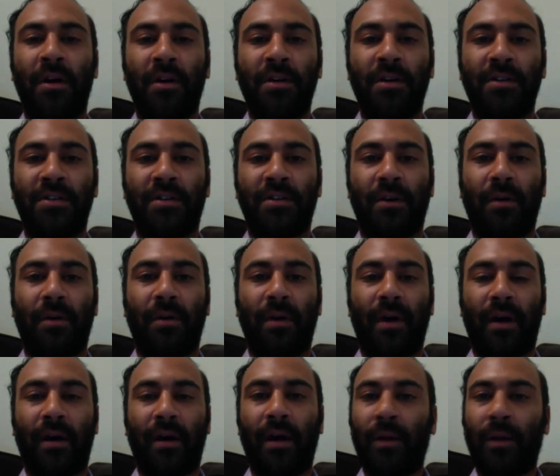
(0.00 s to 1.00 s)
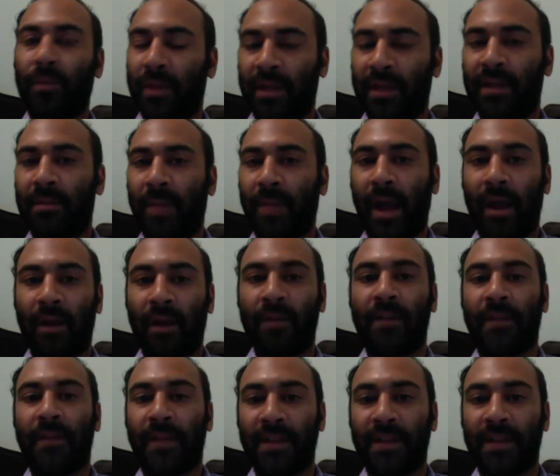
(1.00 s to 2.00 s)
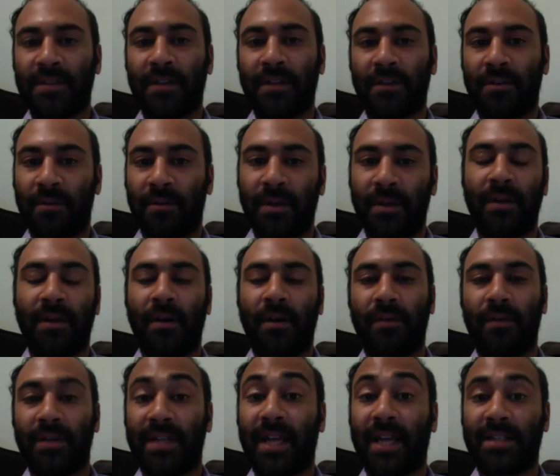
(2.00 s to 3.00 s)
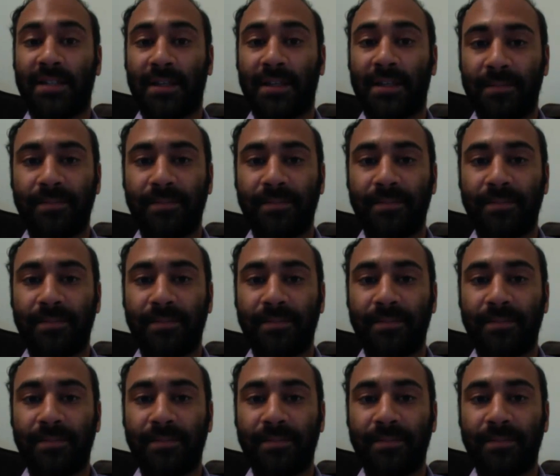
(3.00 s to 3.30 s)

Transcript: So I really admire the things that they're doing over at Tesla.